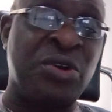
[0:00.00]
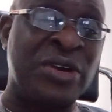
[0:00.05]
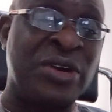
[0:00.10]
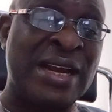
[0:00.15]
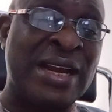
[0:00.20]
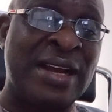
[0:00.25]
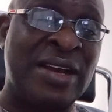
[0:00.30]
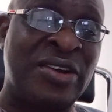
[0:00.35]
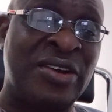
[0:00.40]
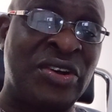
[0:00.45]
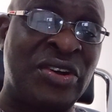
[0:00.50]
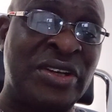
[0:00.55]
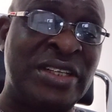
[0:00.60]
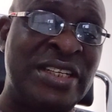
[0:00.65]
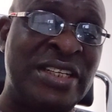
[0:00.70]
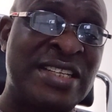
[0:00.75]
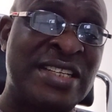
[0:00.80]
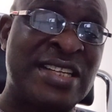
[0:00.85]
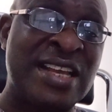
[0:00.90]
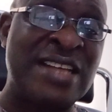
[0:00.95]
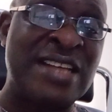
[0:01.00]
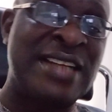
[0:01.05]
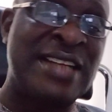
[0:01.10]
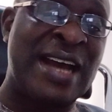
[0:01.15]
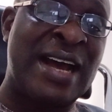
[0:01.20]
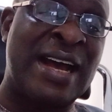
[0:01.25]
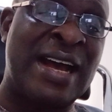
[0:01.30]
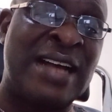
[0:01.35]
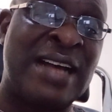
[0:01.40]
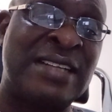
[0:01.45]
other the states
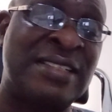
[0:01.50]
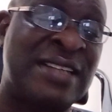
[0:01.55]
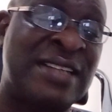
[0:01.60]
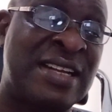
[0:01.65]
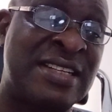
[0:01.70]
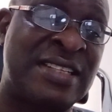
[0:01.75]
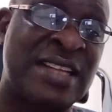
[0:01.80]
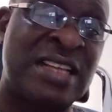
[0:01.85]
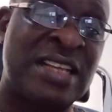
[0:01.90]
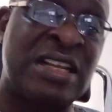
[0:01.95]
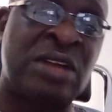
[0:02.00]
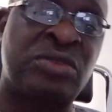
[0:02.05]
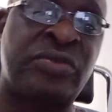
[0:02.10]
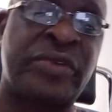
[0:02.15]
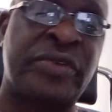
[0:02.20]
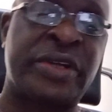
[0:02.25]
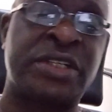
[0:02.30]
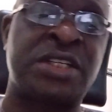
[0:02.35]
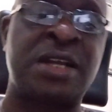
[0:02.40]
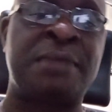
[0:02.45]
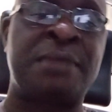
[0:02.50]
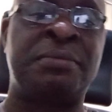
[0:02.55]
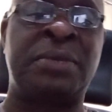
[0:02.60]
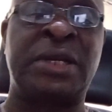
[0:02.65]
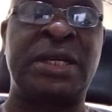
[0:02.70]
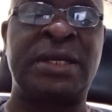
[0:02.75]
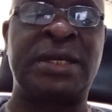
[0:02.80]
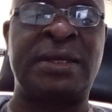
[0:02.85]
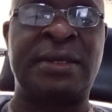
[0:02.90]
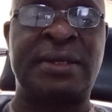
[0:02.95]
that has a State House of
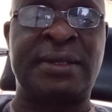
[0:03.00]
Assembly.